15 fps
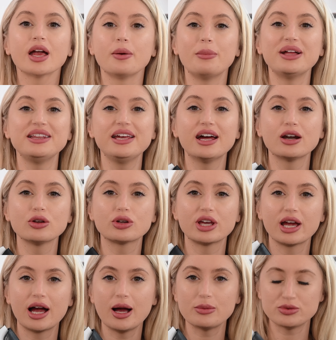but they are
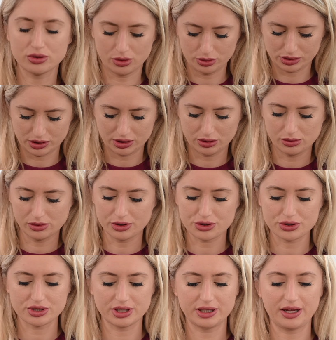looking absolutely
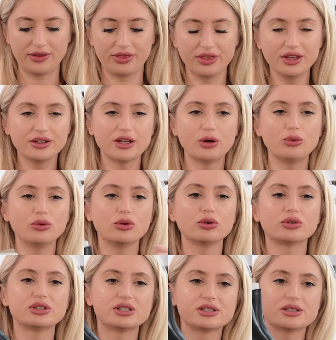gorgeous, and I think they will
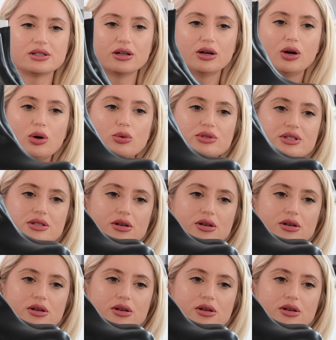look so